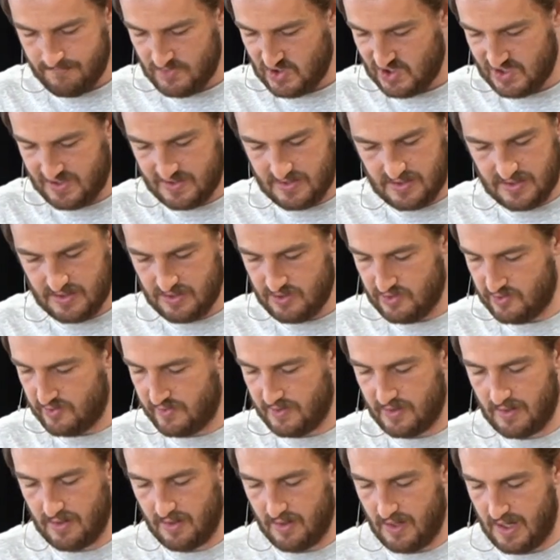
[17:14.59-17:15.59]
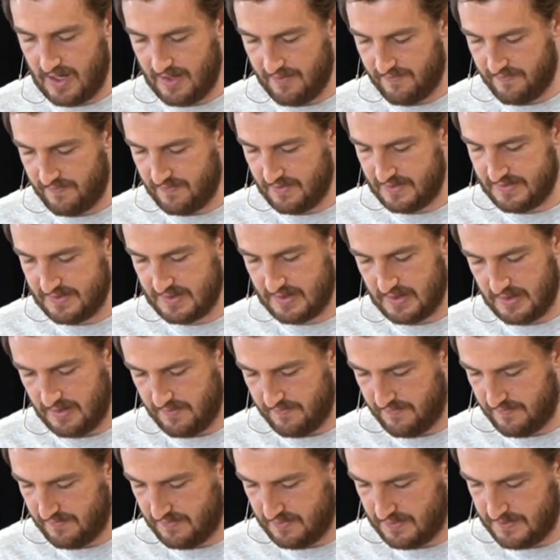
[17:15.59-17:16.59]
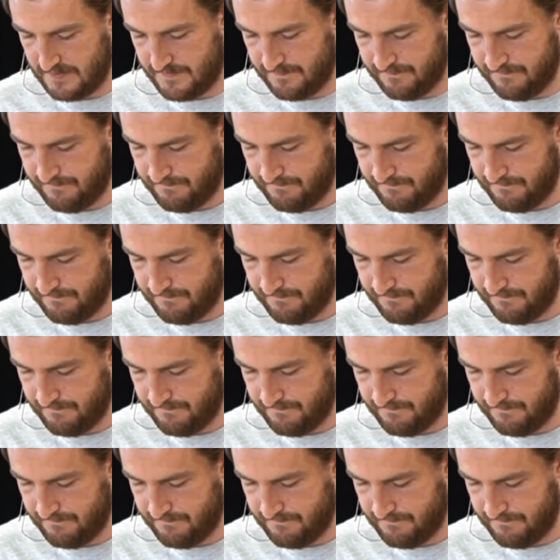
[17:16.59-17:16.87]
just enjoy your life as a gift.